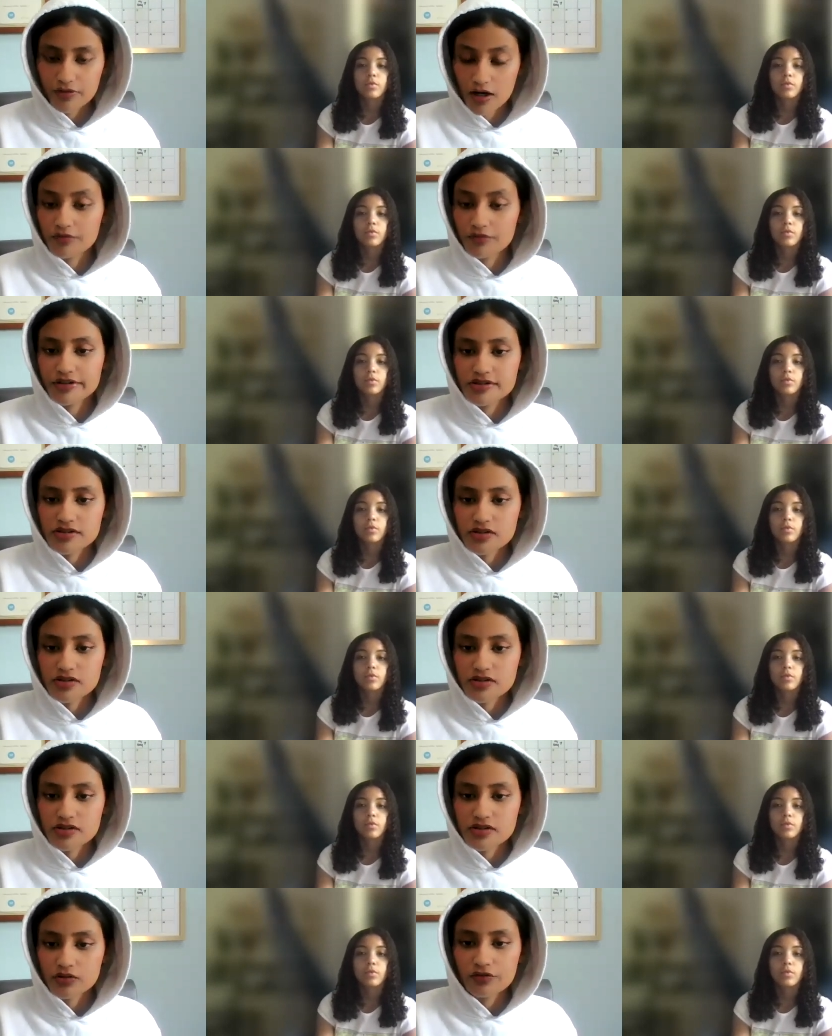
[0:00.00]
Speaker 1: of
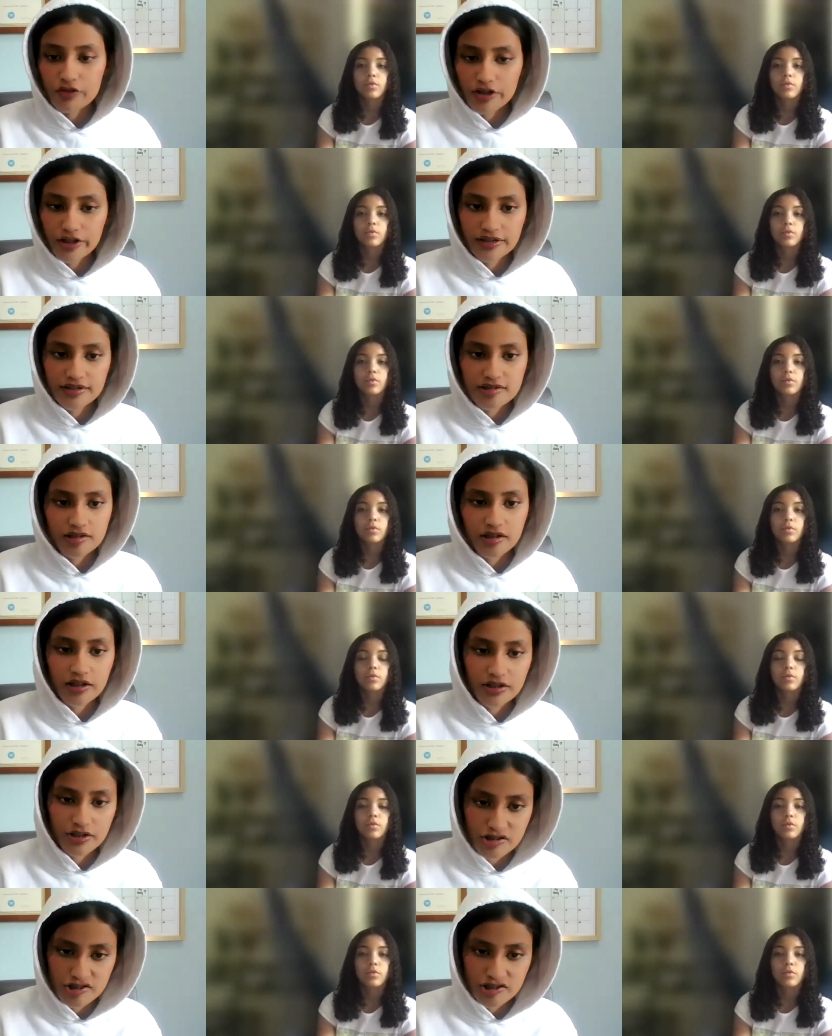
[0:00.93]
physical fitness
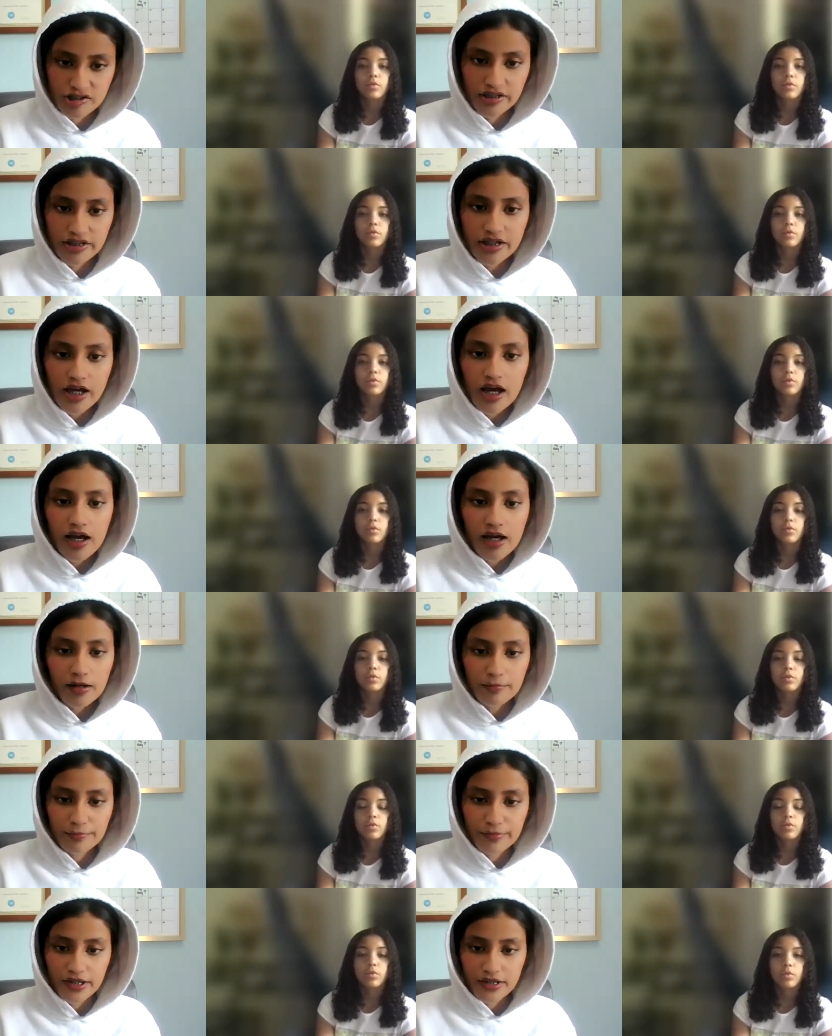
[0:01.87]
and conditioning
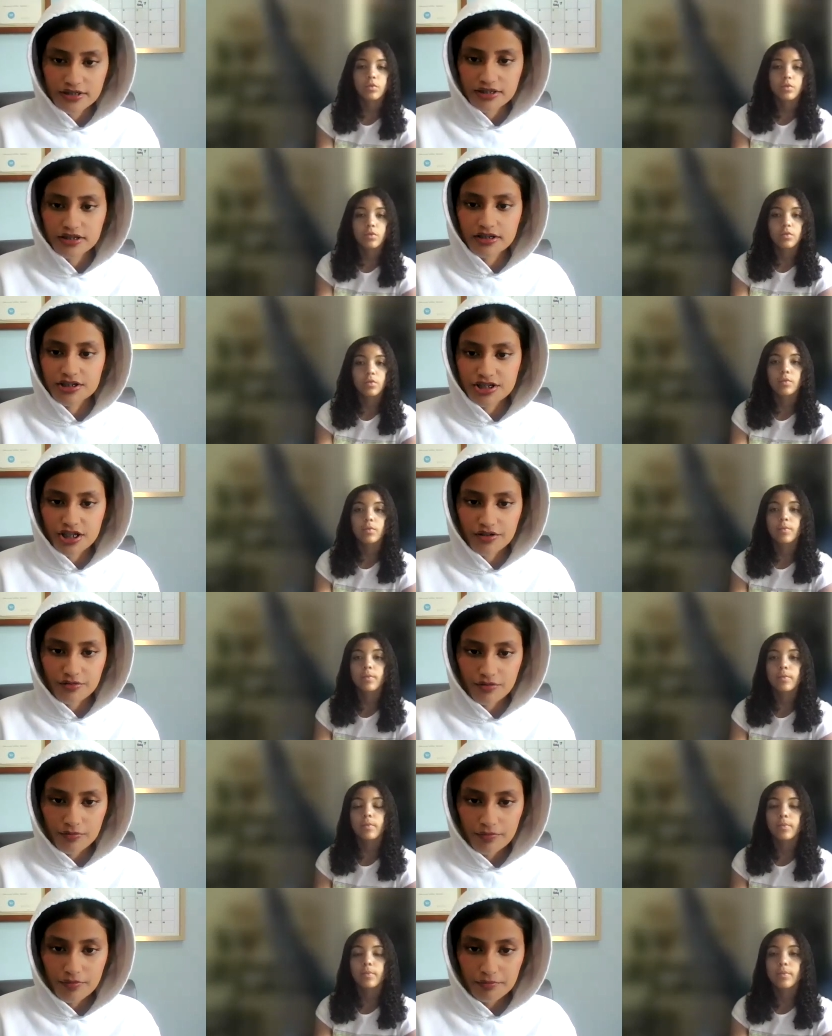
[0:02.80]
compared to the
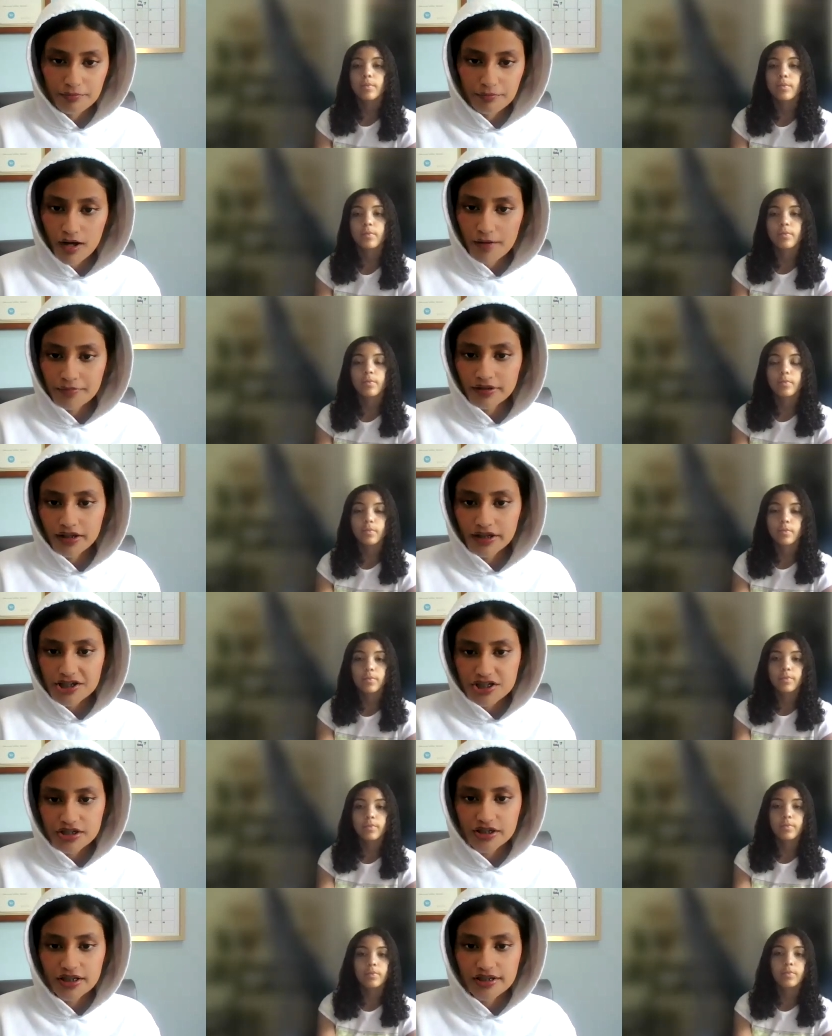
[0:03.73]
general
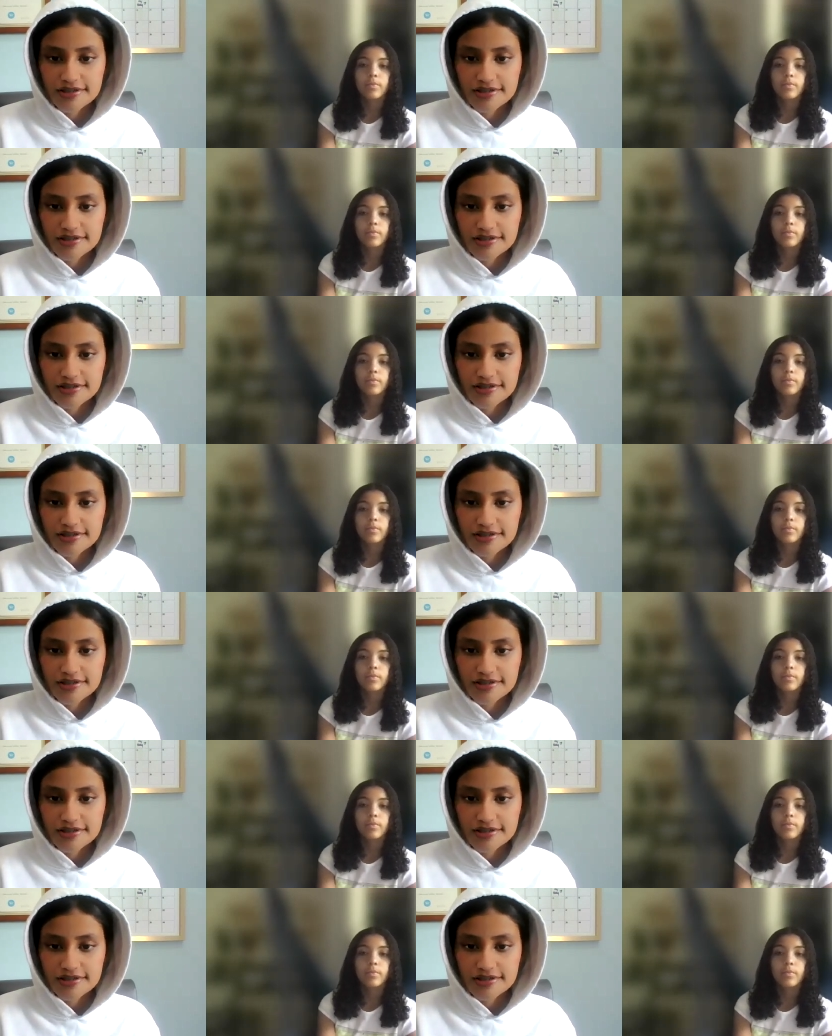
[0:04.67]
population,